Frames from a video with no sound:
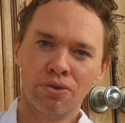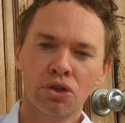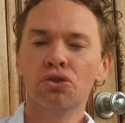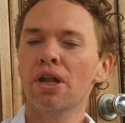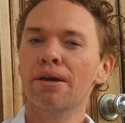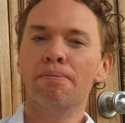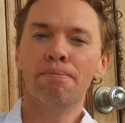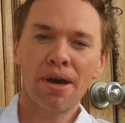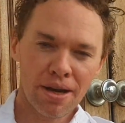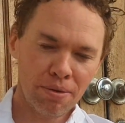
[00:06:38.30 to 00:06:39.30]
Just like
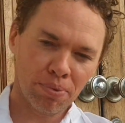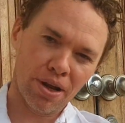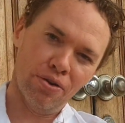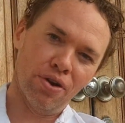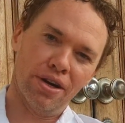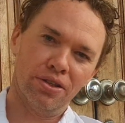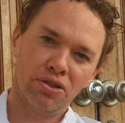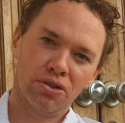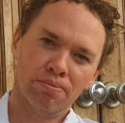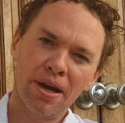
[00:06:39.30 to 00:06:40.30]
many
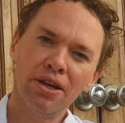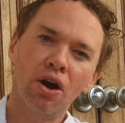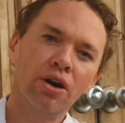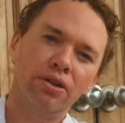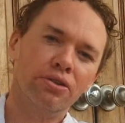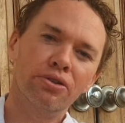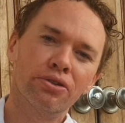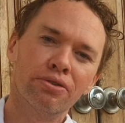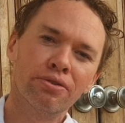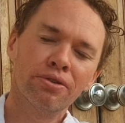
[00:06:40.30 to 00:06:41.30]
playwrights, many
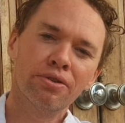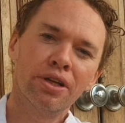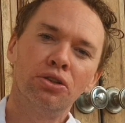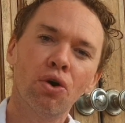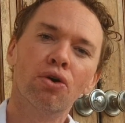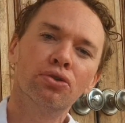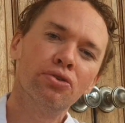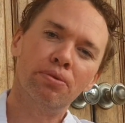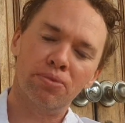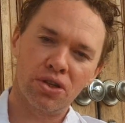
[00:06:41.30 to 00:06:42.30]
artists, they talk to
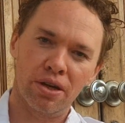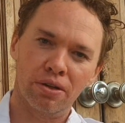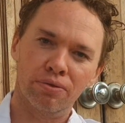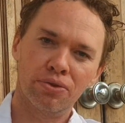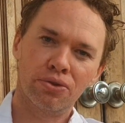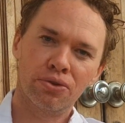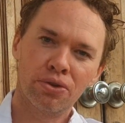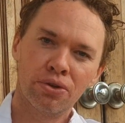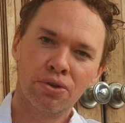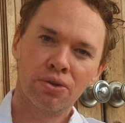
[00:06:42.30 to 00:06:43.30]
themselves.
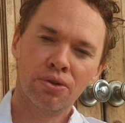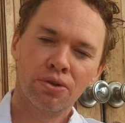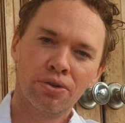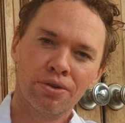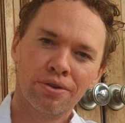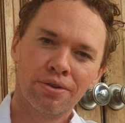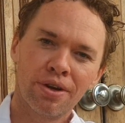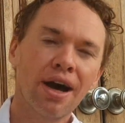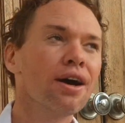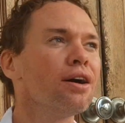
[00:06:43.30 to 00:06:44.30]

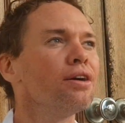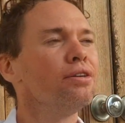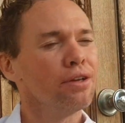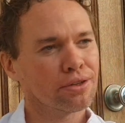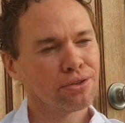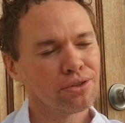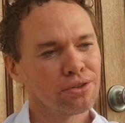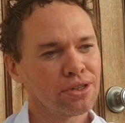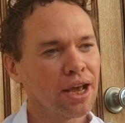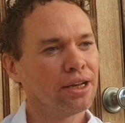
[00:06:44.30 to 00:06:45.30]
Ah, yes,
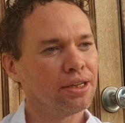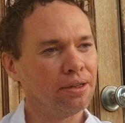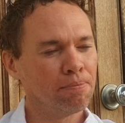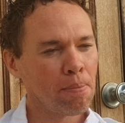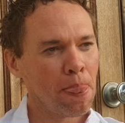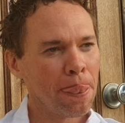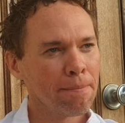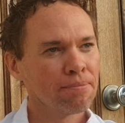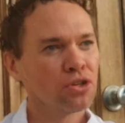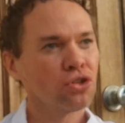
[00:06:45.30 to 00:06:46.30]
sanity,
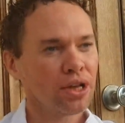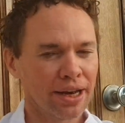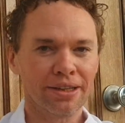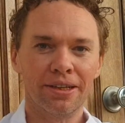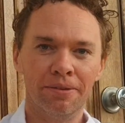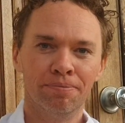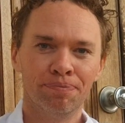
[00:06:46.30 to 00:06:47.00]
sanity.